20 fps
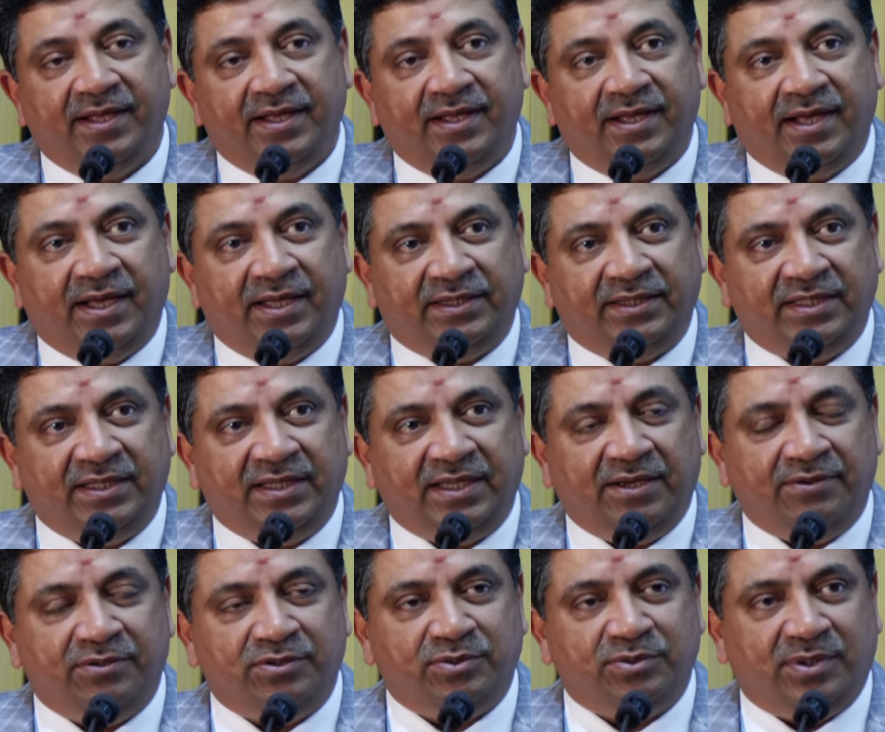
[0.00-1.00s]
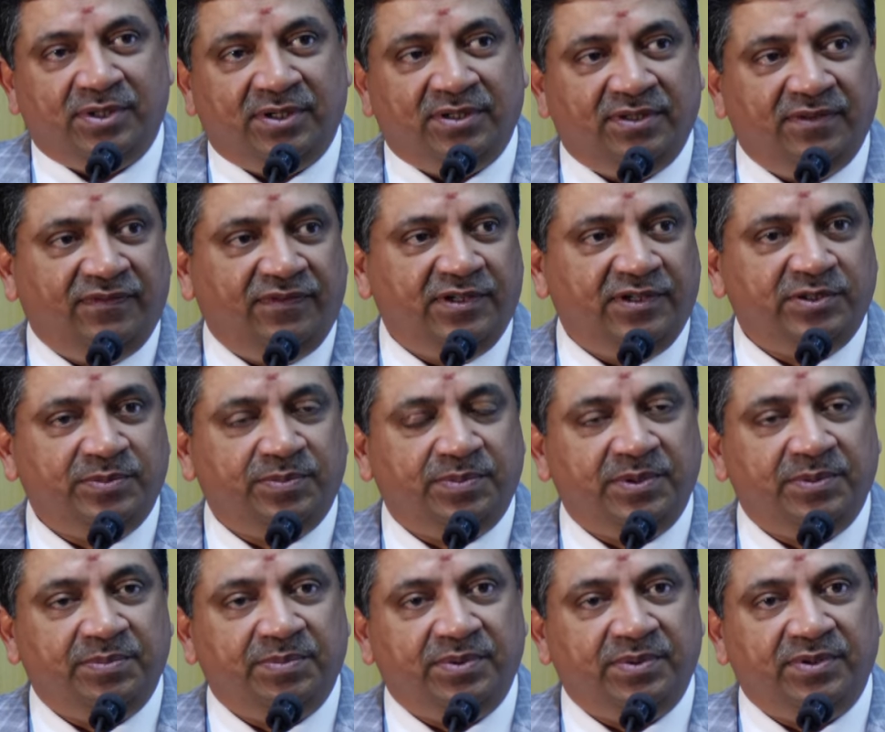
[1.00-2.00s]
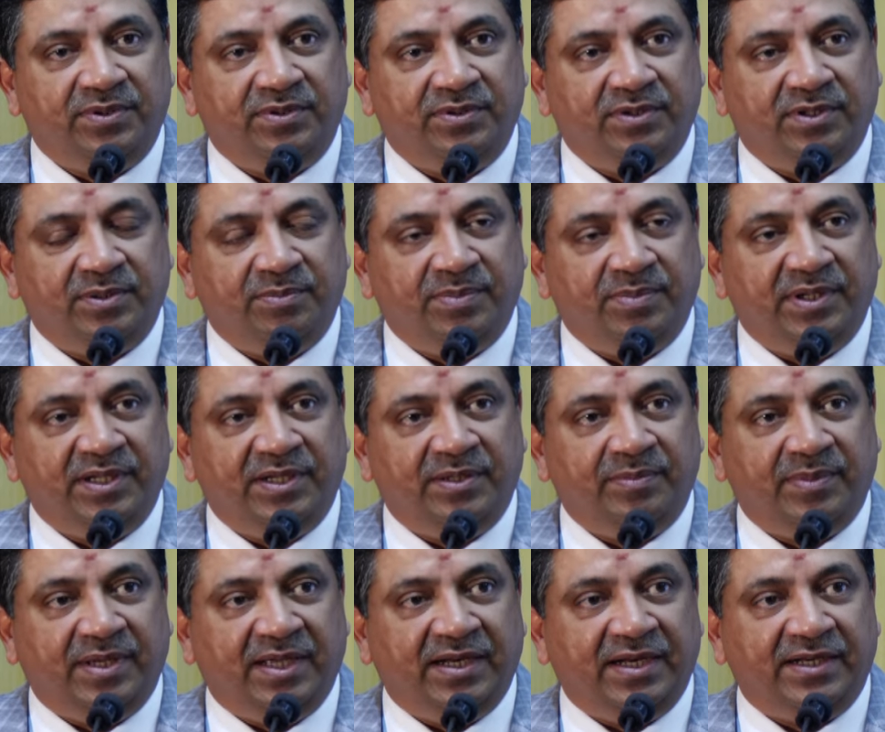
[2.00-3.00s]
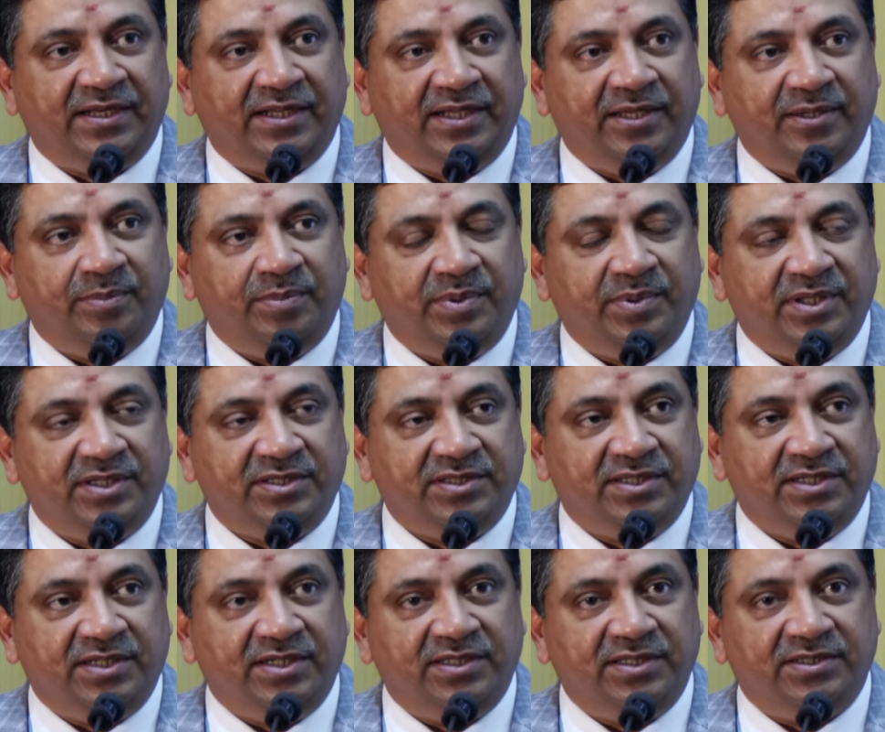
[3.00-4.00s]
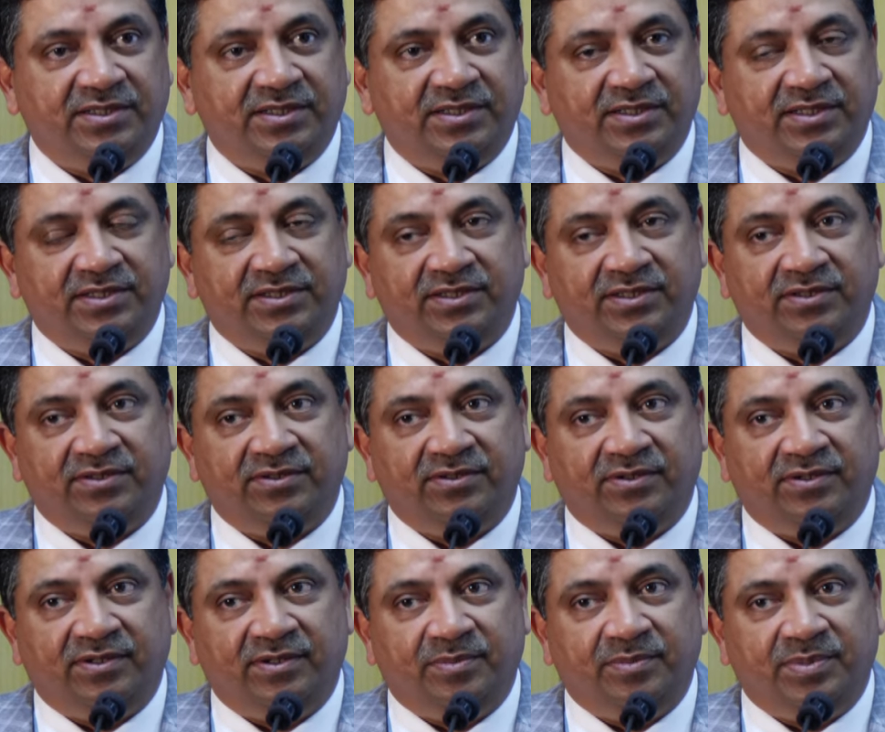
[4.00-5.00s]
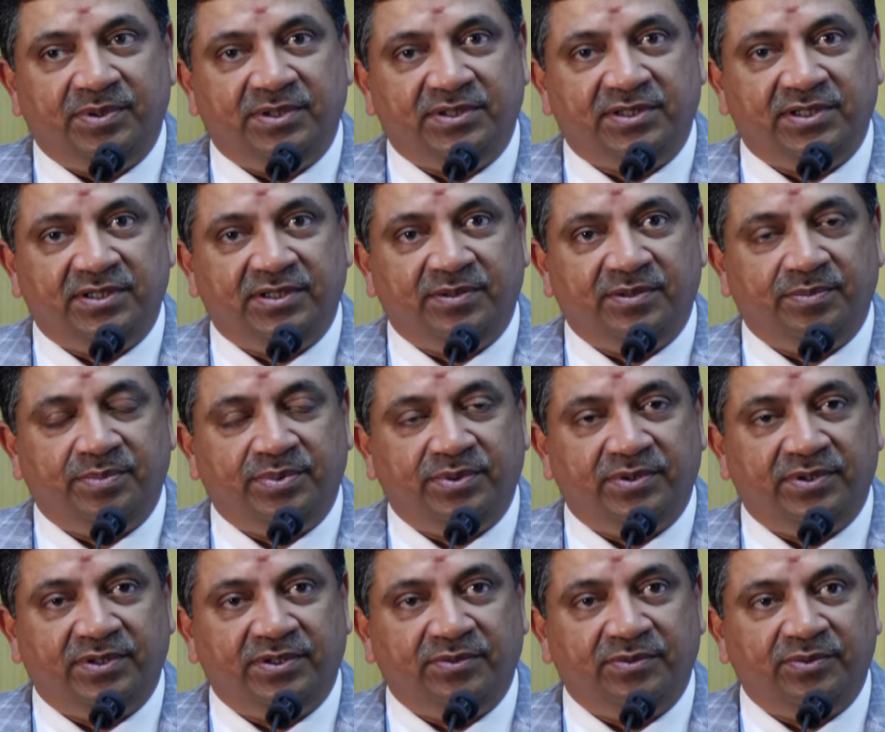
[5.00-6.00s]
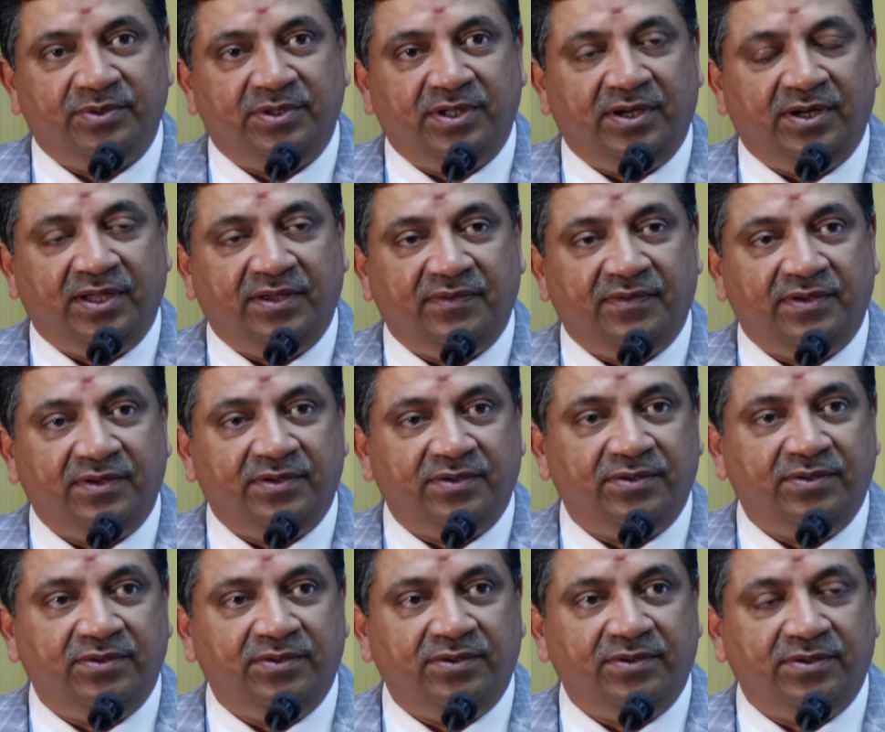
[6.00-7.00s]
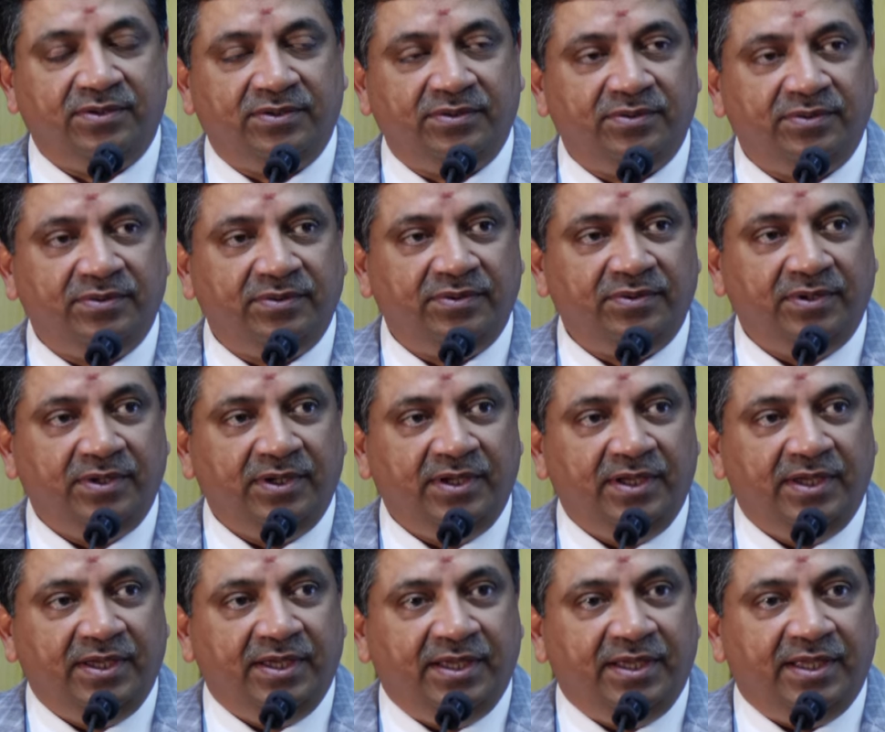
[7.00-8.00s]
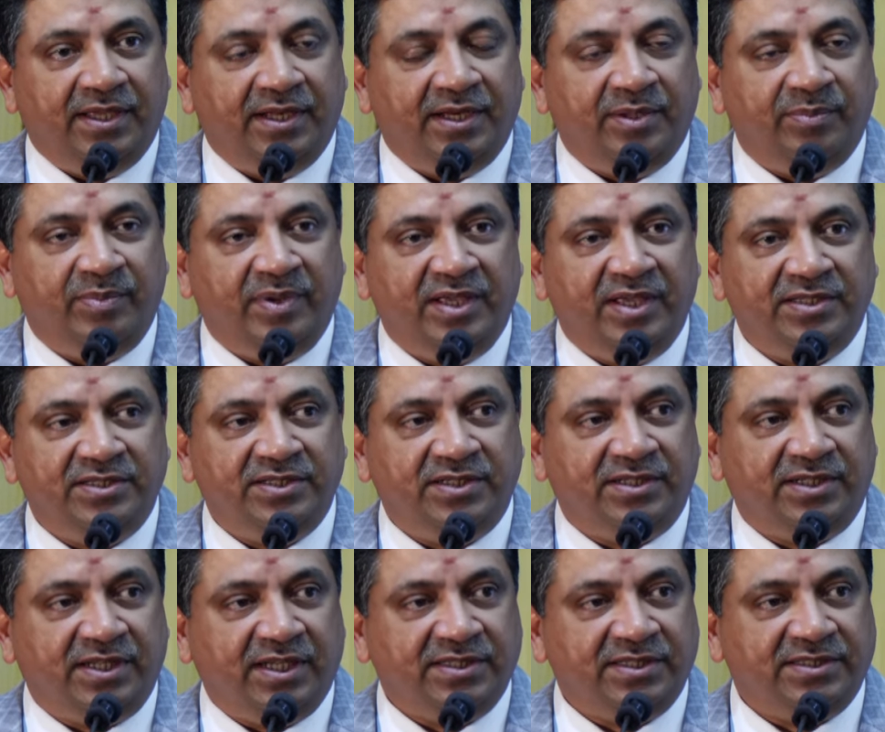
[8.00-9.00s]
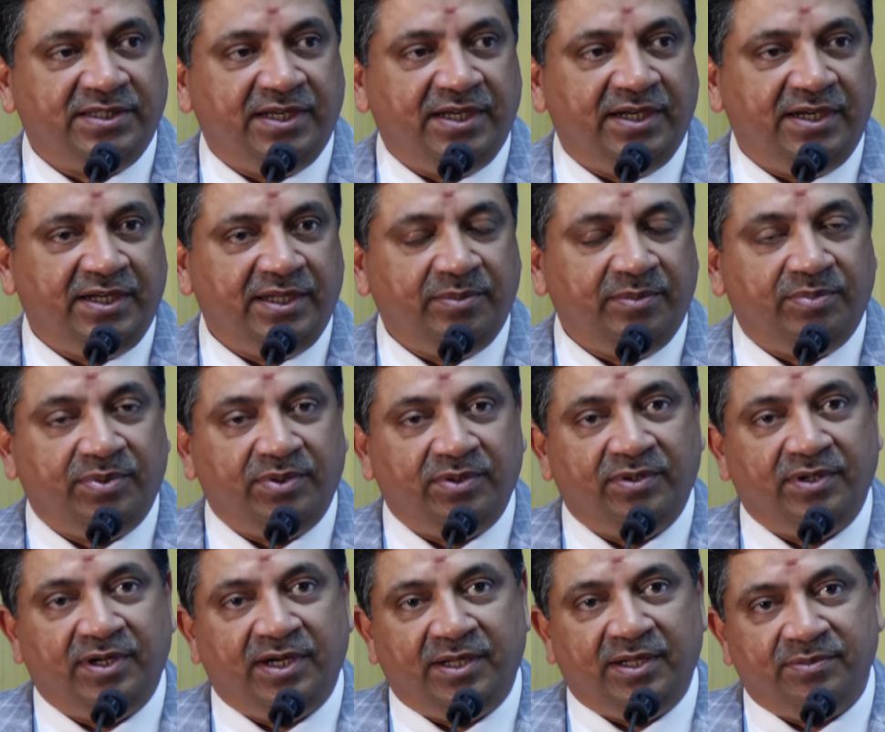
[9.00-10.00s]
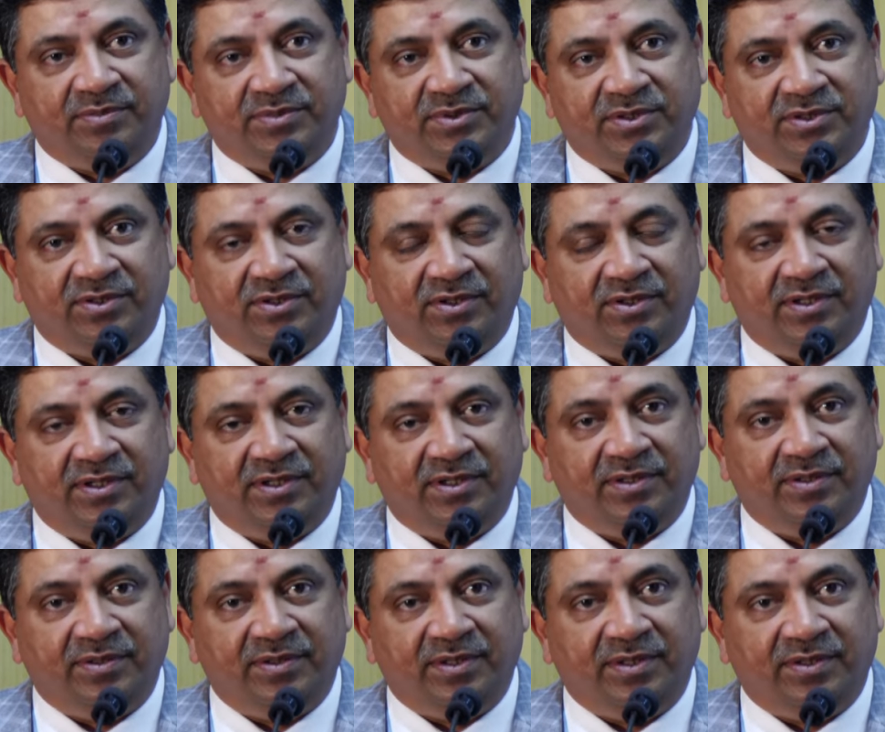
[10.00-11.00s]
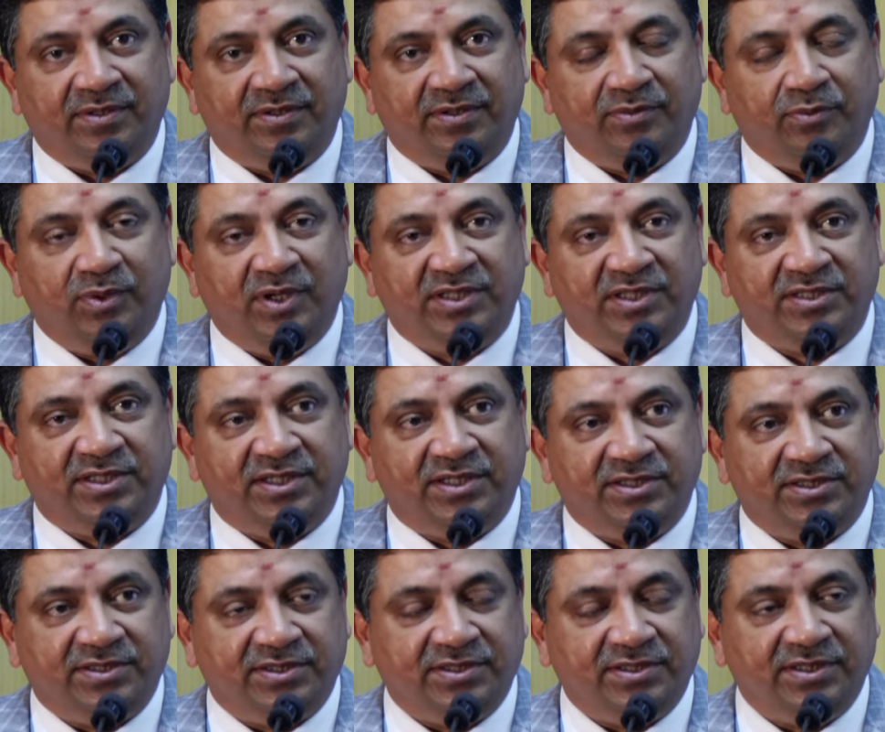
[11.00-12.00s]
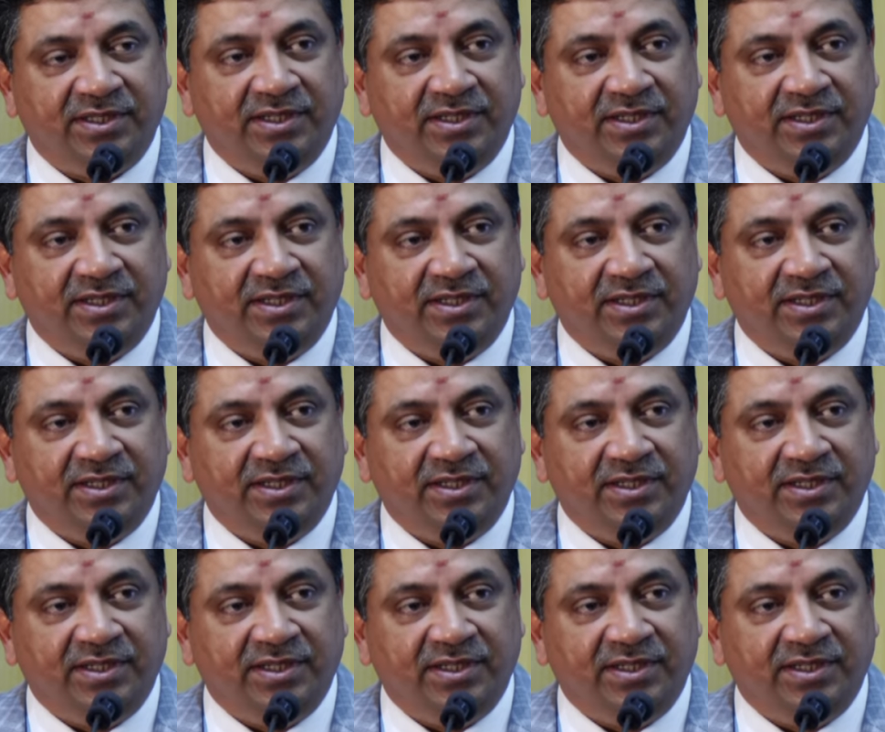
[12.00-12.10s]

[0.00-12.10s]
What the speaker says: I think I was one of the first people to complete my entire PhD dissertation on a personal computer without having to go to any major text editing programs on a workstation.